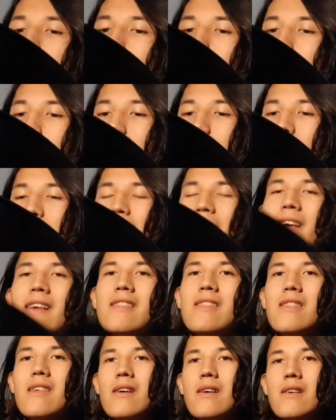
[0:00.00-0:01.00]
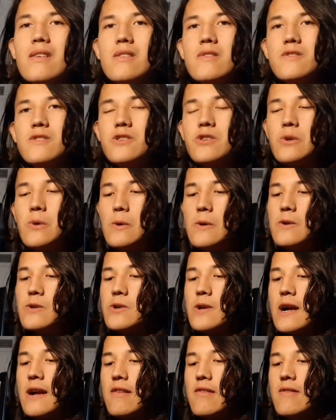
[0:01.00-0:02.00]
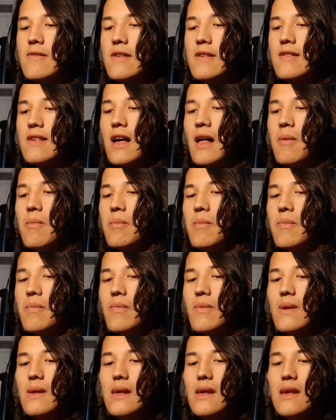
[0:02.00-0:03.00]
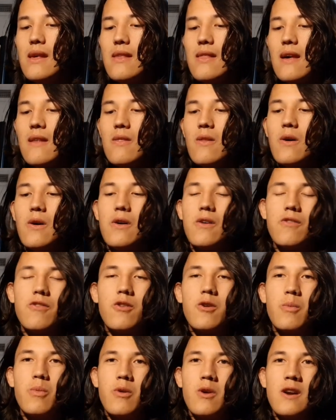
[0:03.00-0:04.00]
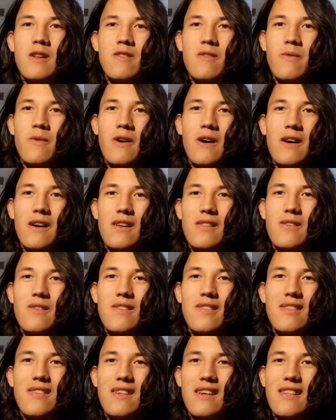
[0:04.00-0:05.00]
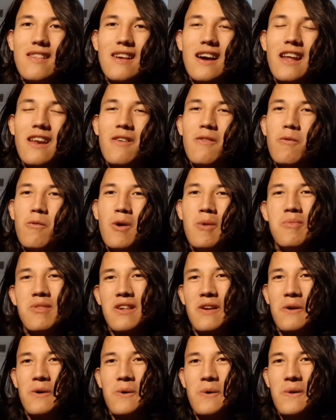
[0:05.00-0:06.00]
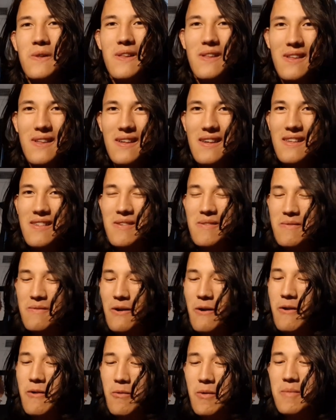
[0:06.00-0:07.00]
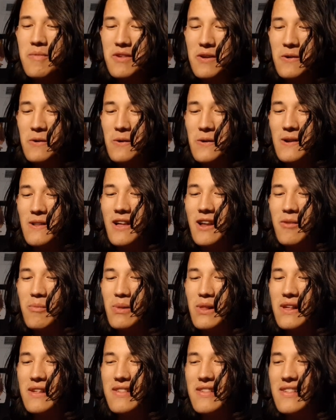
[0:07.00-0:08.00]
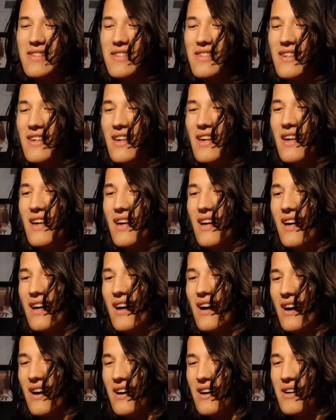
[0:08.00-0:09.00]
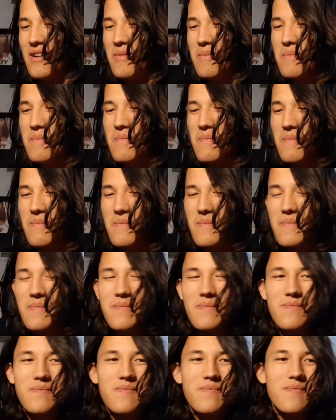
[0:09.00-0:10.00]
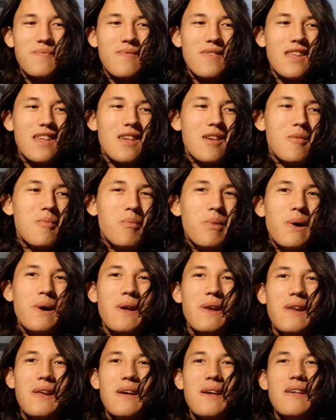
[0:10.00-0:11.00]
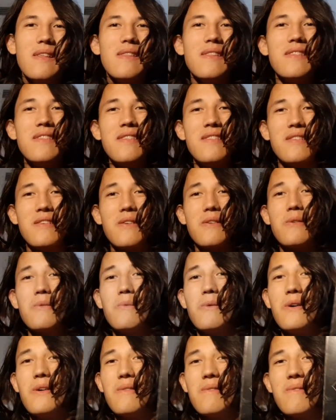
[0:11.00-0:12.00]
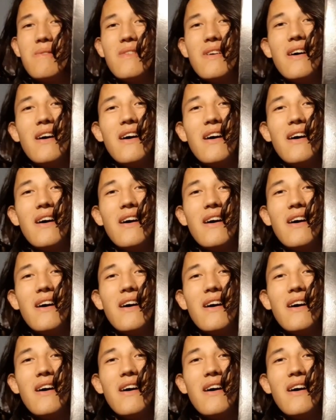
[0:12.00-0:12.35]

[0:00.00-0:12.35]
yeah, I like the shorter tracks on this album. That long sort of progressive rock. It's kind of whimsical. It's very whimsical in a lot of places. But this is a good one.